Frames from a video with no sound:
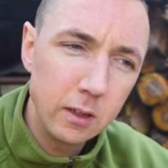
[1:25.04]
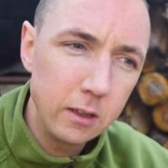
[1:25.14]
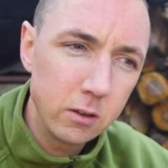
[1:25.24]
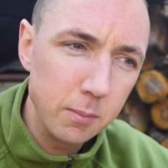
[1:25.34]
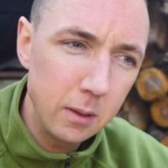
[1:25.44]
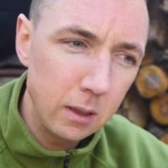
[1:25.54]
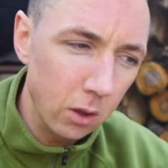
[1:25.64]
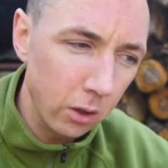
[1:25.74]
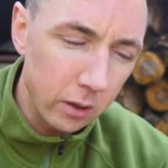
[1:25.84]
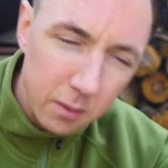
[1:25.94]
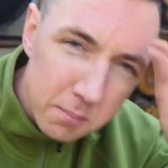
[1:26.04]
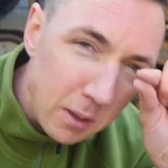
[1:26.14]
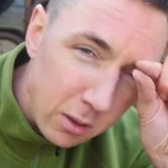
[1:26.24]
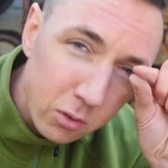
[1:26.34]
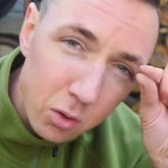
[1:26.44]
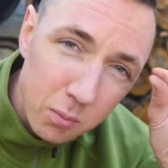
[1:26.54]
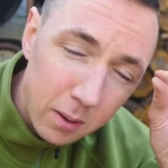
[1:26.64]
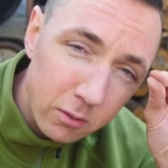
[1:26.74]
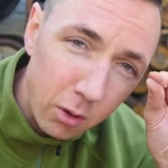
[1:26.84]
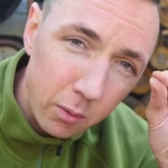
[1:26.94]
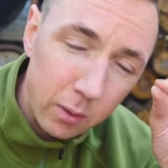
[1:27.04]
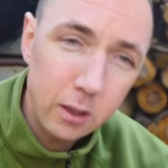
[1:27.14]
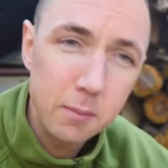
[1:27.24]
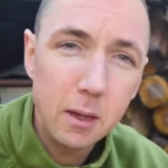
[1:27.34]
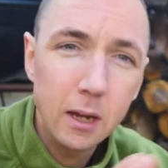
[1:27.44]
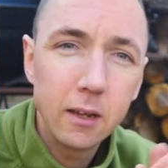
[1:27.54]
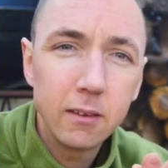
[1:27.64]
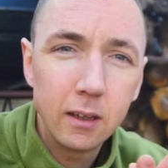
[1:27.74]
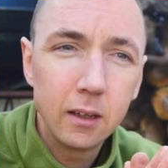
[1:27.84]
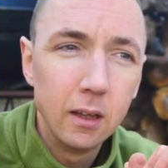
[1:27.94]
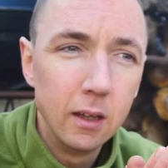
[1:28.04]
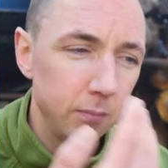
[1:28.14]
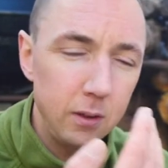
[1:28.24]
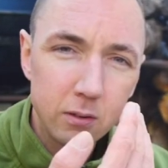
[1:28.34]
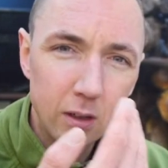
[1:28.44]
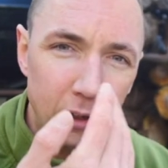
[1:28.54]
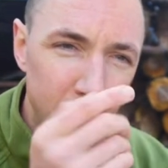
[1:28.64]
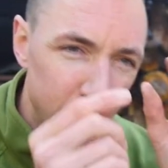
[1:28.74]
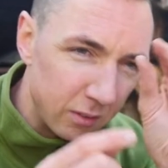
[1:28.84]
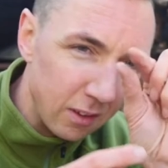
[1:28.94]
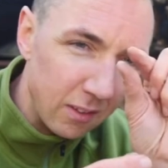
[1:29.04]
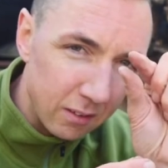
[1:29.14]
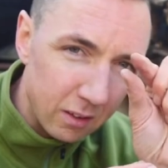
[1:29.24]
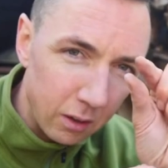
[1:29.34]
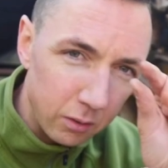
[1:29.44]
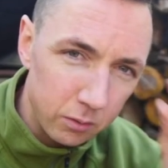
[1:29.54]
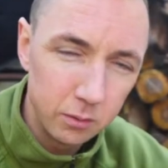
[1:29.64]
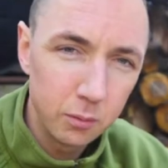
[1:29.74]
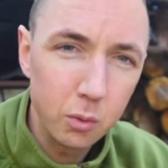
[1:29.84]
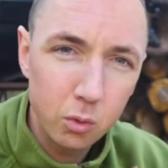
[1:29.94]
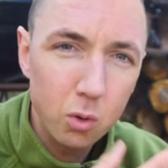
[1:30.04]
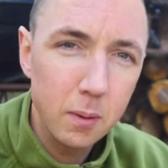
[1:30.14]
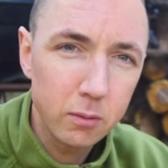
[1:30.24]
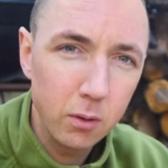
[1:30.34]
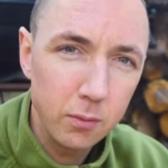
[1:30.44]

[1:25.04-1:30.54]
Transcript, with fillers: need to be like minuscule macro, it can be anything this close to this close. We'll call macro